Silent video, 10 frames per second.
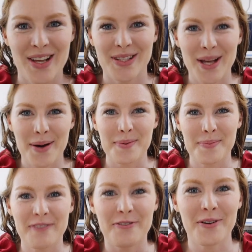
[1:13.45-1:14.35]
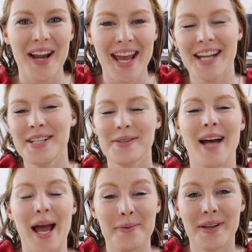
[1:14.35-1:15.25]
So before I get into
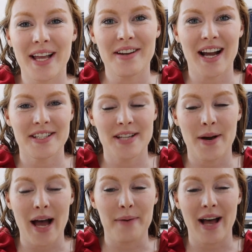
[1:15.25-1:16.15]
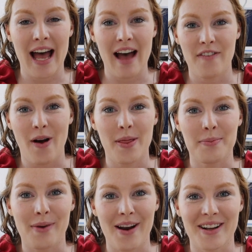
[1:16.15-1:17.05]
it, I will let you guys know I will have all
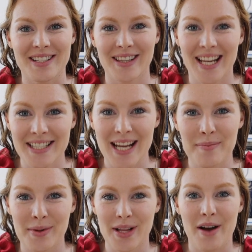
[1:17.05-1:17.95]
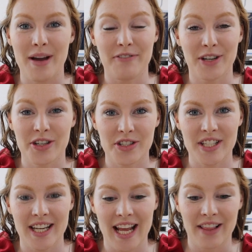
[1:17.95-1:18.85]
the products linked down below if you're
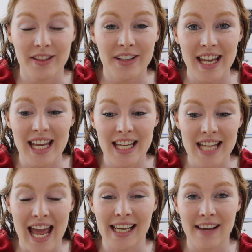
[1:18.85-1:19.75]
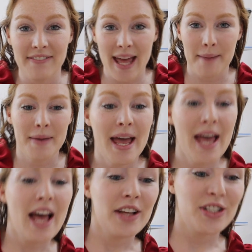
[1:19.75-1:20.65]
interested in looking into any of them.
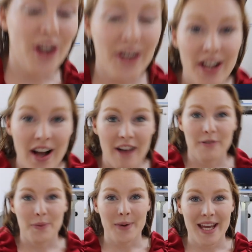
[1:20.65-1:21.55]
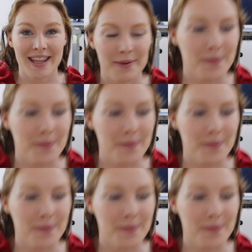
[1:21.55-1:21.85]
Starting off with